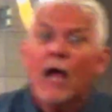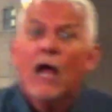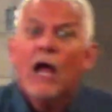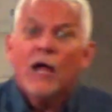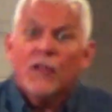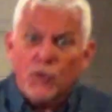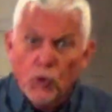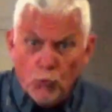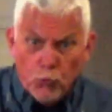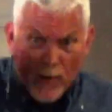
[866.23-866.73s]

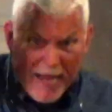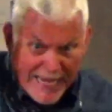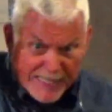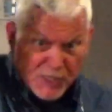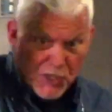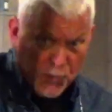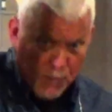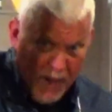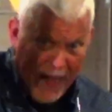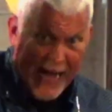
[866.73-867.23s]
The
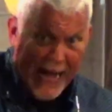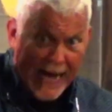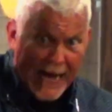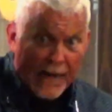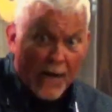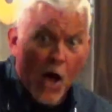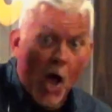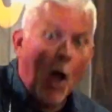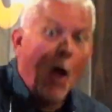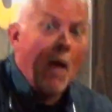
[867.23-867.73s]
rich
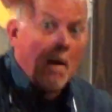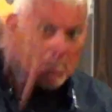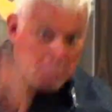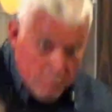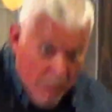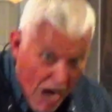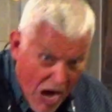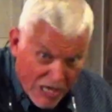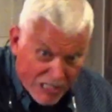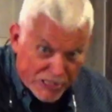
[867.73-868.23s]
man
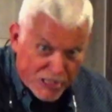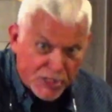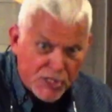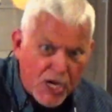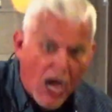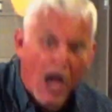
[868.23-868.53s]
must